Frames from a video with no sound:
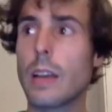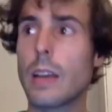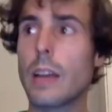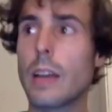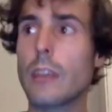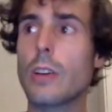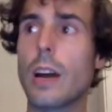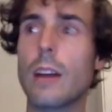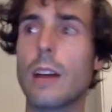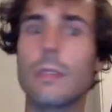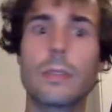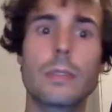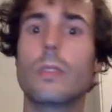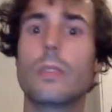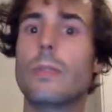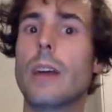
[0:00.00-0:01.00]
And you
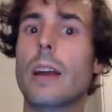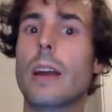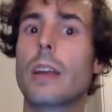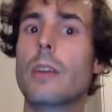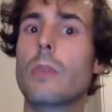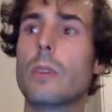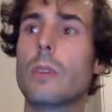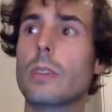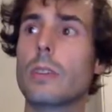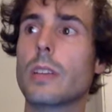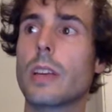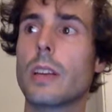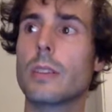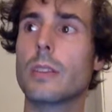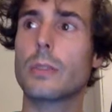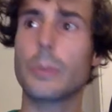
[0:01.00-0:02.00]
have the var keyword
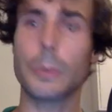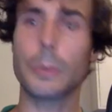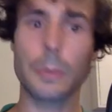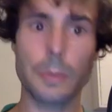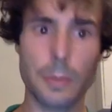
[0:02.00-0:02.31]
here too.